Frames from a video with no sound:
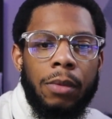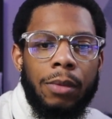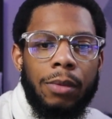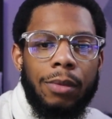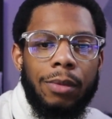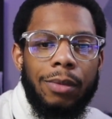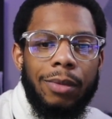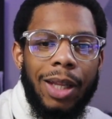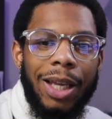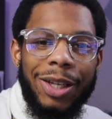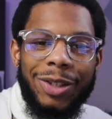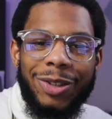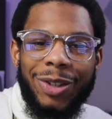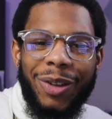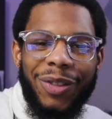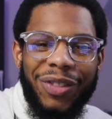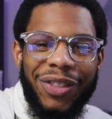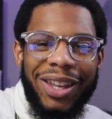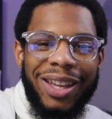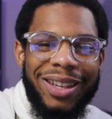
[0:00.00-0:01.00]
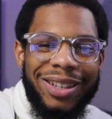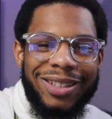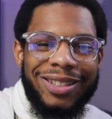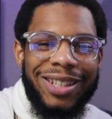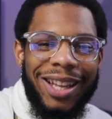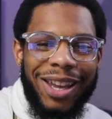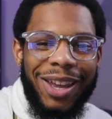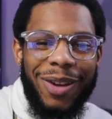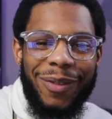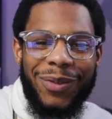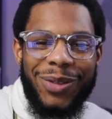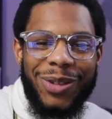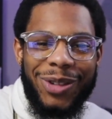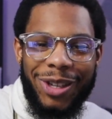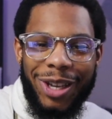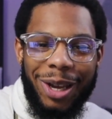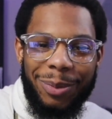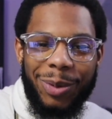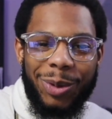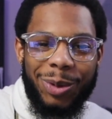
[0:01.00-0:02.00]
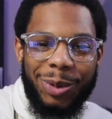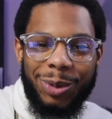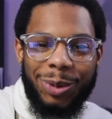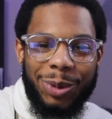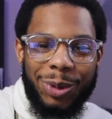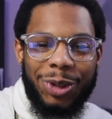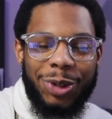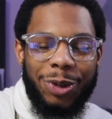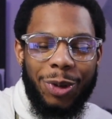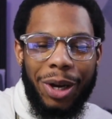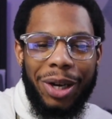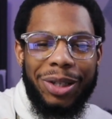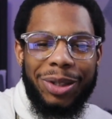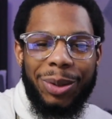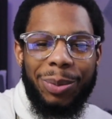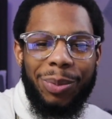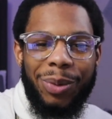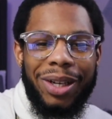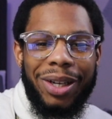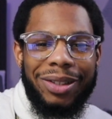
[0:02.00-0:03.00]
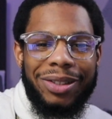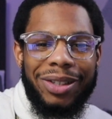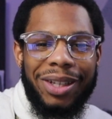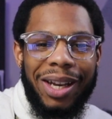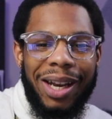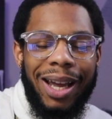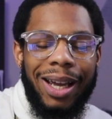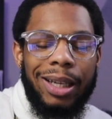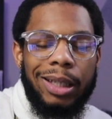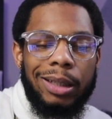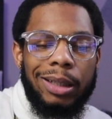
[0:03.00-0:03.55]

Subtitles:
These are things that Kevin Samuels was trying to bring to light.